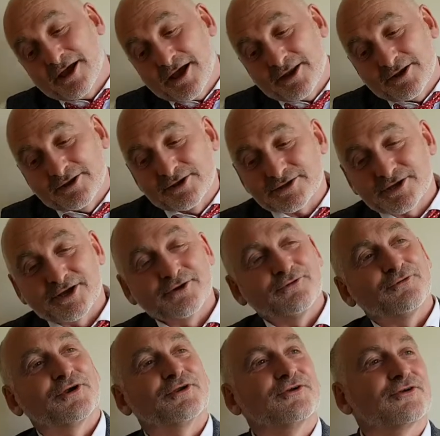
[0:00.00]
and in a scale
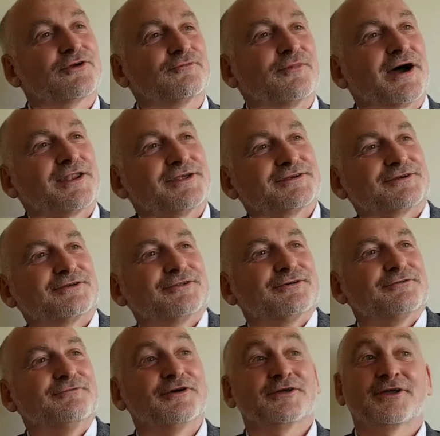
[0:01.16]
where you can manage it a
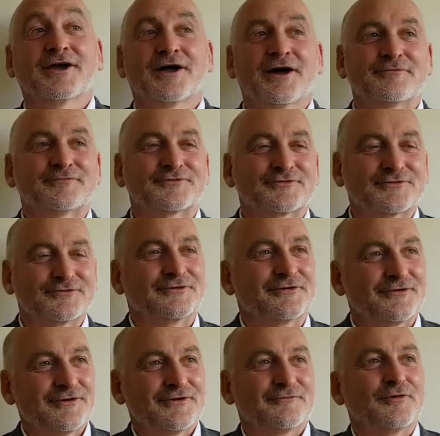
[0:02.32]
little bit yeah absolutely
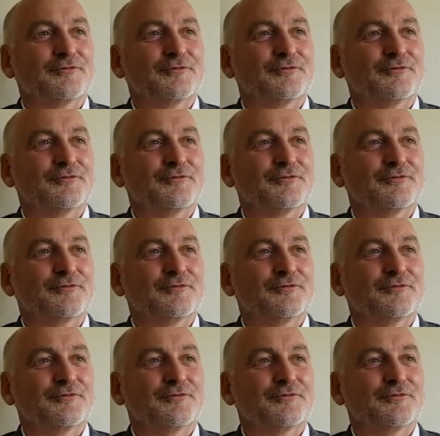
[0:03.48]
so,